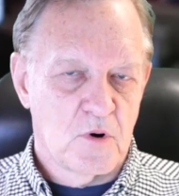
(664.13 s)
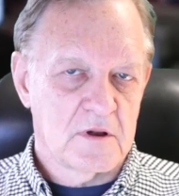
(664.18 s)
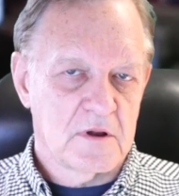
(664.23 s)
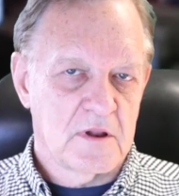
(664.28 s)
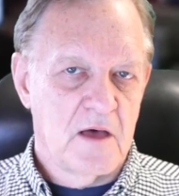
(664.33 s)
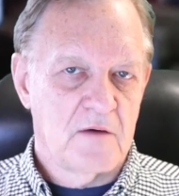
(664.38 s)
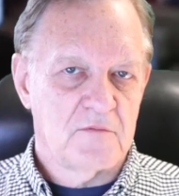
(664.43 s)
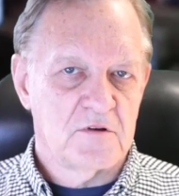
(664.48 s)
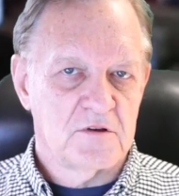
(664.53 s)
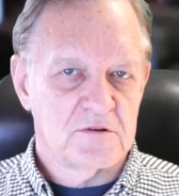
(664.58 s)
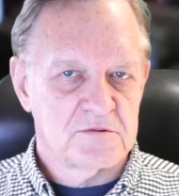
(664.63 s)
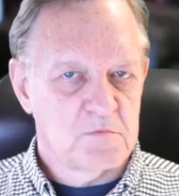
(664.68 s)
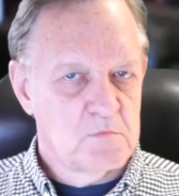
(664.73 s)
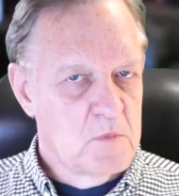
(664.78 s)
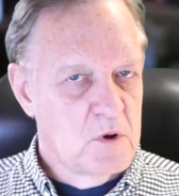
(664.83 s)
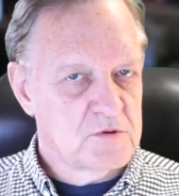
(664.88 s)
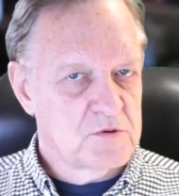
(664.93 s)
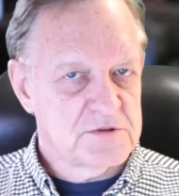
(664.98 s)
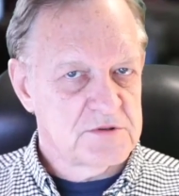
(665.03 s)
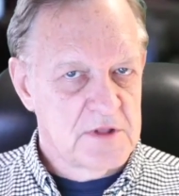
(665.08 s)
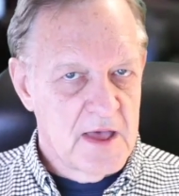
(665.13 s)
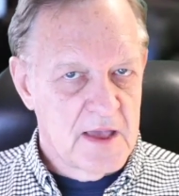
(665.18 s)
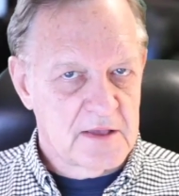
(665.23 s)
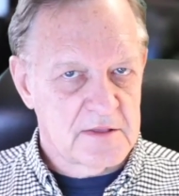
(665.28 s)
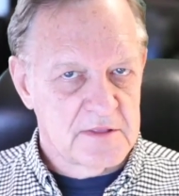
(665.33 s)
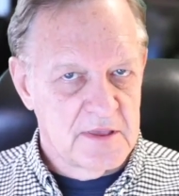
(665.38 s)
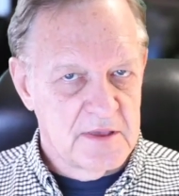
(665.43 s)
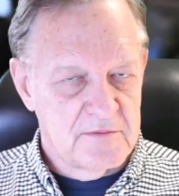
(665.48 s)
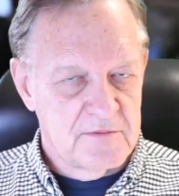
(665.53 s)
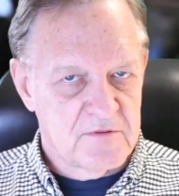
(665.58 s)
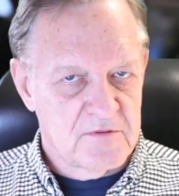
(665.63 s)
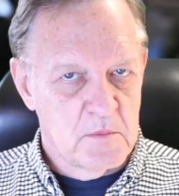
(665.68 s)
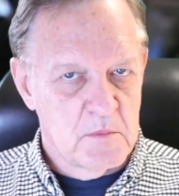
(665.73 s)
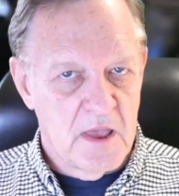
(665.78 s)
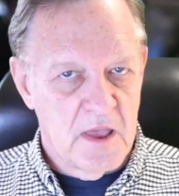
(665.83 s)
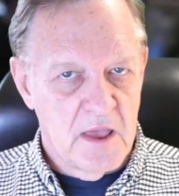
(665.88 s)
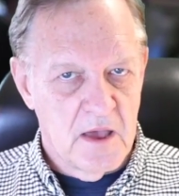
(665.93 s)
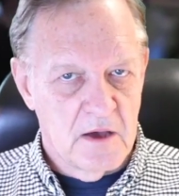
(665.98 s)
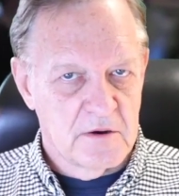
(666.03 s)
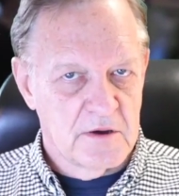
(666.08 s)
levels, most likely from
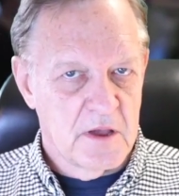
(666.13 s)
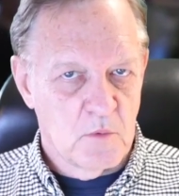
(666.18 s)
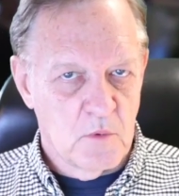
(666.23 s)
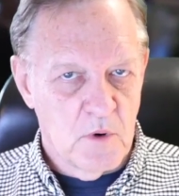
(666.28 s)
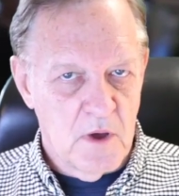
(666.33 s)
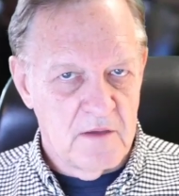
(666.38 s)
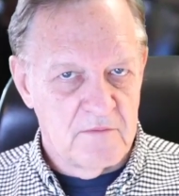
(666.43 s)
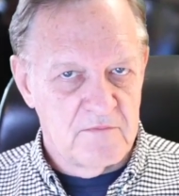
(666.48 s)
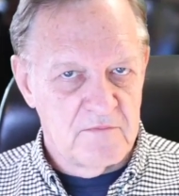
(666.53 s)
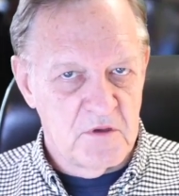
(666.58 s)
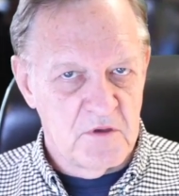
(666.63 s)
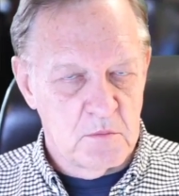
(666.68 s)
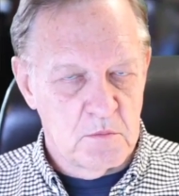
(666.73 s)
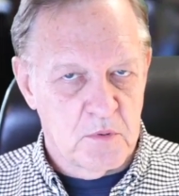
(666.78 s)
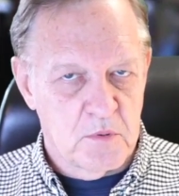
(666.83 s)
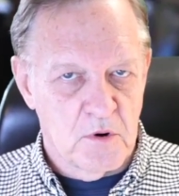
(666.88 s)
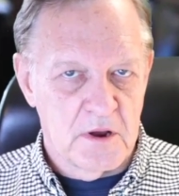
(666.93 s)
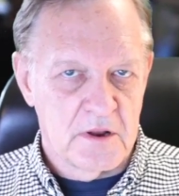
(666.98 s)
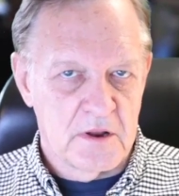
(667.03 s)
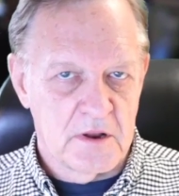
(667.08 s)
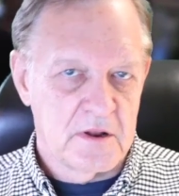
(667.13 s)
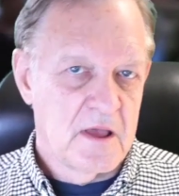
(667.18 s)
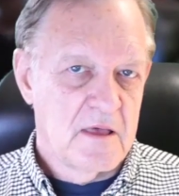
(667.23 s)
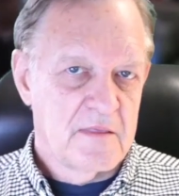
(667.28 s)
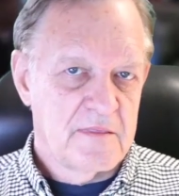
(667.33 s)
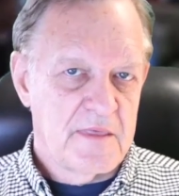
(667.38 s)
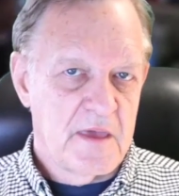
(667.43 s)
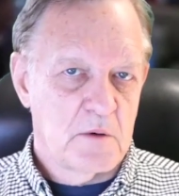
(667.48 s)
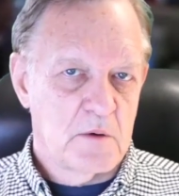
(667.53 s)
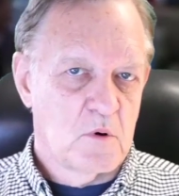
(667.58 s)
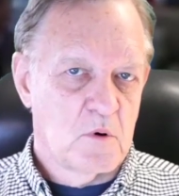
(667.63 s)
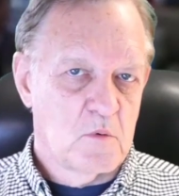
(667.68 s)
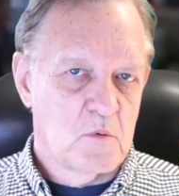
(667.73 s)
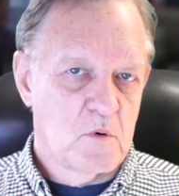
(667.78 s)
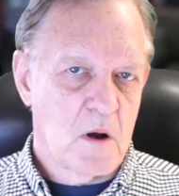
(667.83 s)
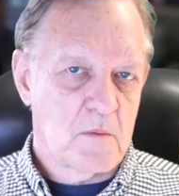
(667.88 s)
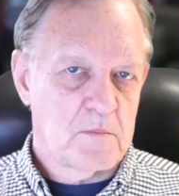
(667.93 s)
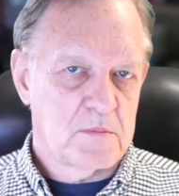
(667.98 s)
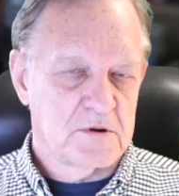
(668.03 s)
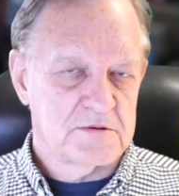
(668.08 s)
an Elliott wave viewpoint. They will
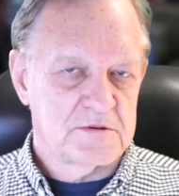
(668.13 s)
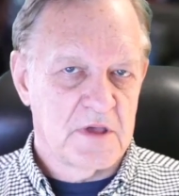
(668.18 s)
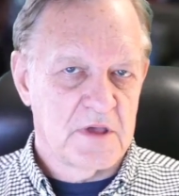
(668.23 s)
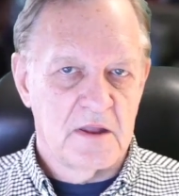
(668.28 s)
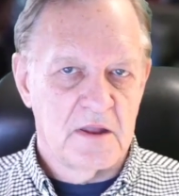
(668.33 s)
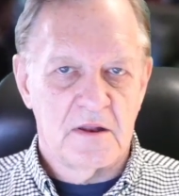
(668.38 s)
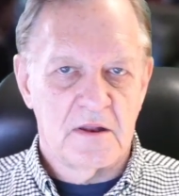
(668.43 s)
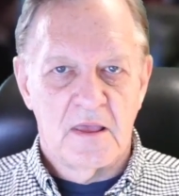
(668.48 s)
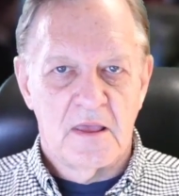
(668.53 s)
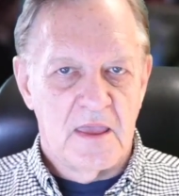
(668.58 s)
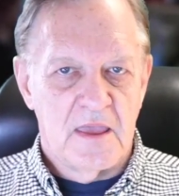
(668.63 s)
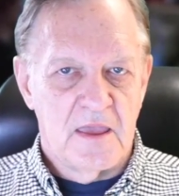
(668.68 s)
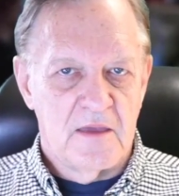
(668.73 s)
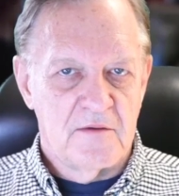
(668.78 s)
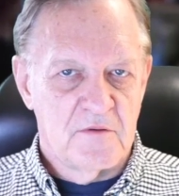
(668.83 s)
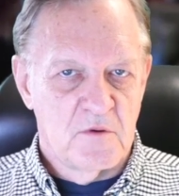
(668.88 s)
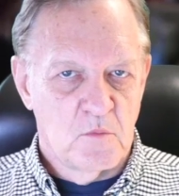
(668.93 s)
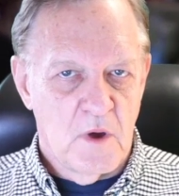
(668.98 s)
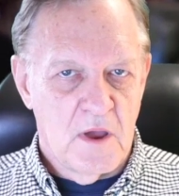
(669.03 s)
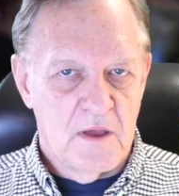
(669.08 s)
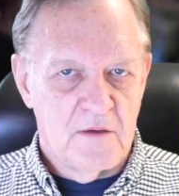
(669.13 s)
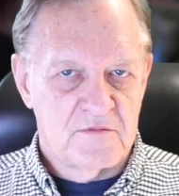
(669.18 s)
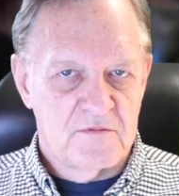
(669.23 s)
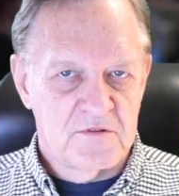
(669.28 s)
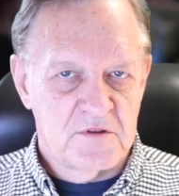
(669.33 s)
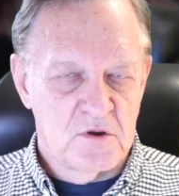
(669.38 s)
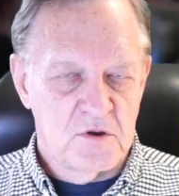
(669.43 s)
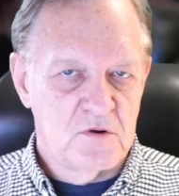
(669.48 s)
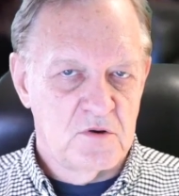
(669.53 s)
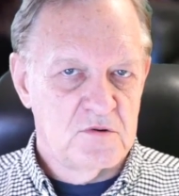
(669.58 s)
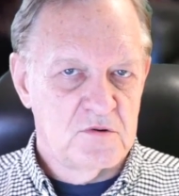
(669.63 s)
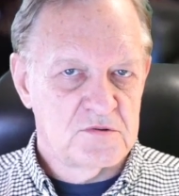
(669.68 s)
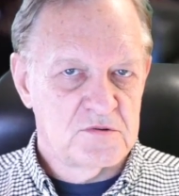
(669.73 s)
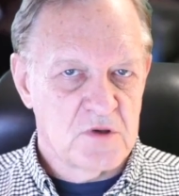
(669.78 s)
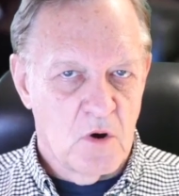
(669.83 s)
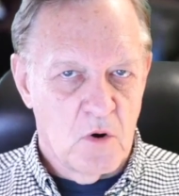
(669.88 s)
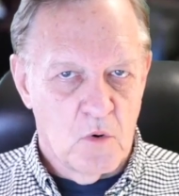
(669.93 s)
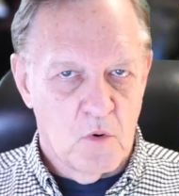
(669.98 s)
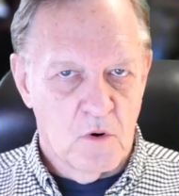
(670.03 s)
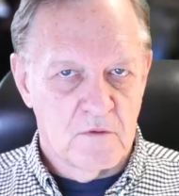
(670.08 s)
represent even wave 2s
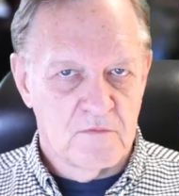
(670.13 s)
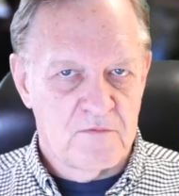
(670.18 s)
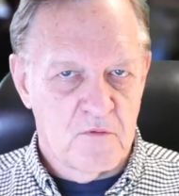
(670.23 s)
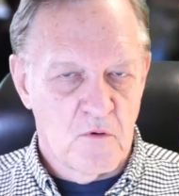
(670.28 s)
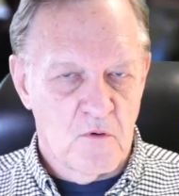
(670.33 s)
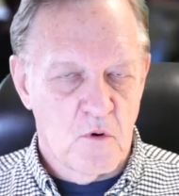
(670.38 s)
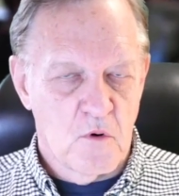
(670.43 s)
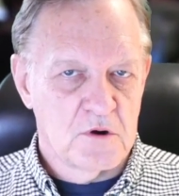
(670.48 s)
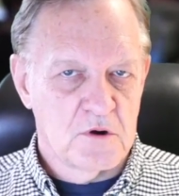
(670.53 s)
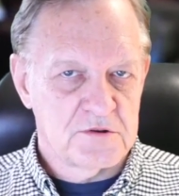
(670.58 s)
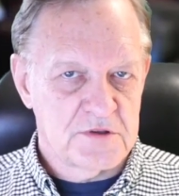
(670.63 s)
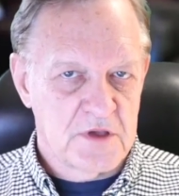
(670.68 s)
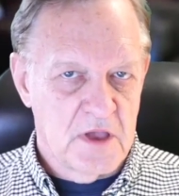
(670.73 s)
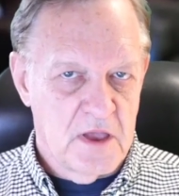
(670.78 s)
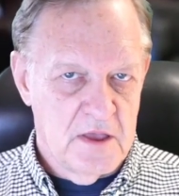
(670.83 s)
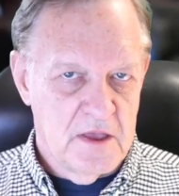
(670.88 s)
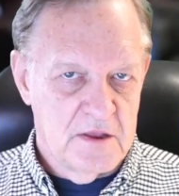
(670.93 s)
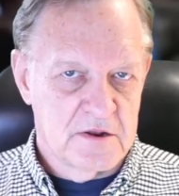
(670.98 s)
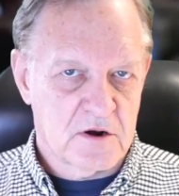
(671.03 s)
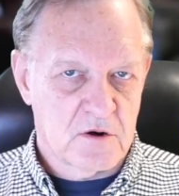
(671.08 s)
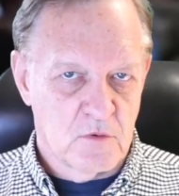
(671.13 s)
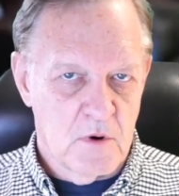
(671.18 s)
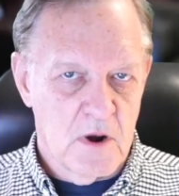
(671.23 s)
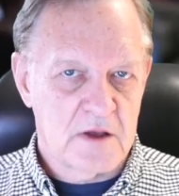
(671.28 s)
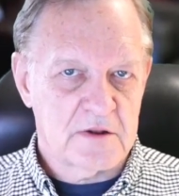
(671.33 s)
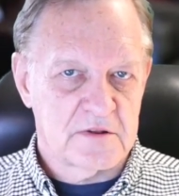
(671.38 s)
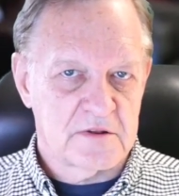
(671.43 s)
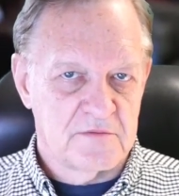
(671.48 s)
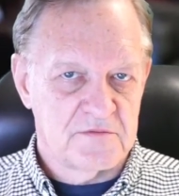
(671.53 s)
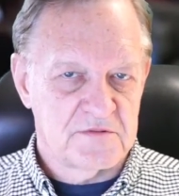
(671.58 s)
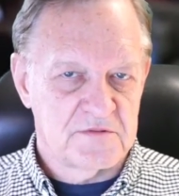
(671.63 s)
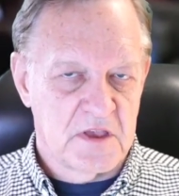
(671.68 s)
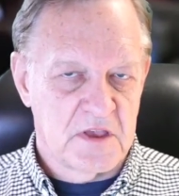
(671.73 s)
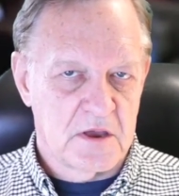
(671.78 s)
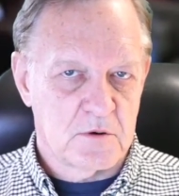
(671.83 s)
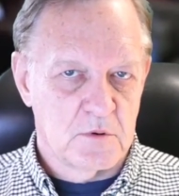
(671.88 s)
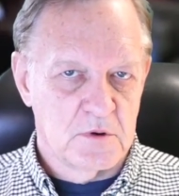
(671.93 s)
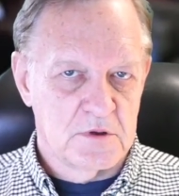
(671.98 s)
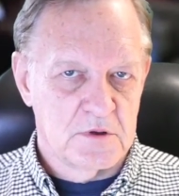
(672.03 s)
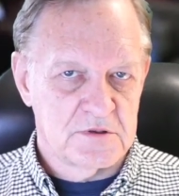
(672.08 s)
or 4s in a corrective
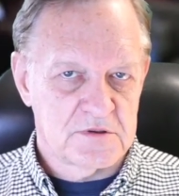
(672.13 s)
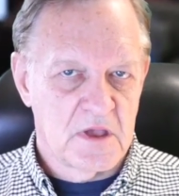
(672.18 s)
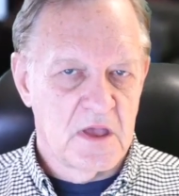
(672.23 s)
sequence